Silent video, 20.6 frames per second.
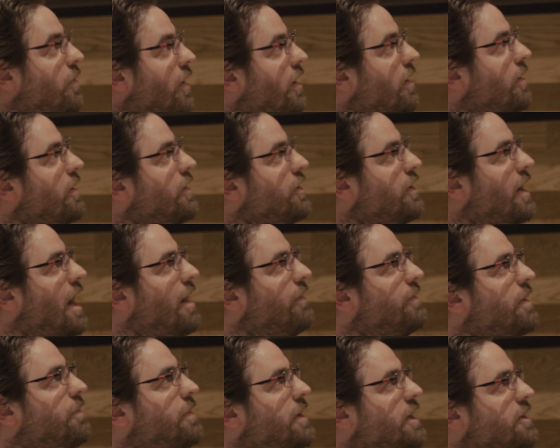Well, you
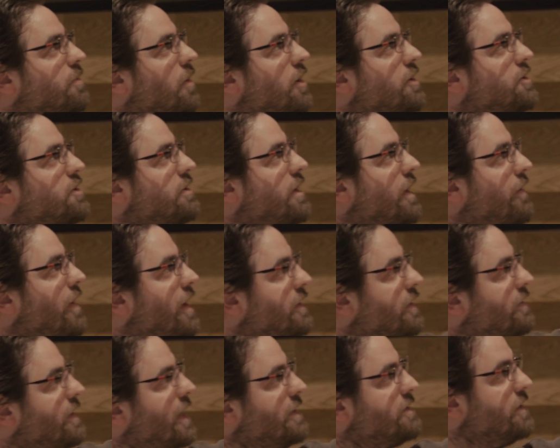have the BS module
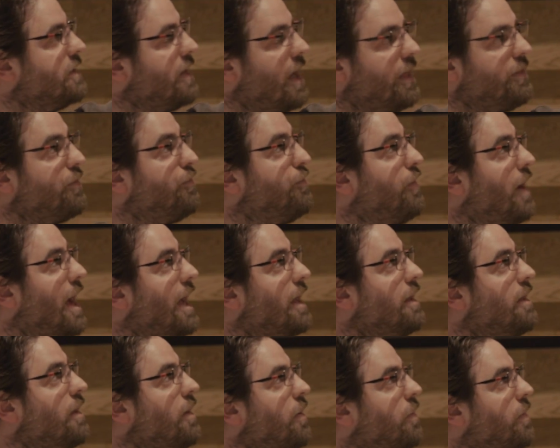directed. That's another
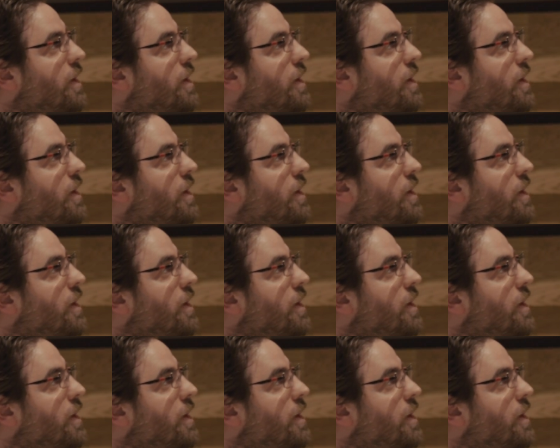file.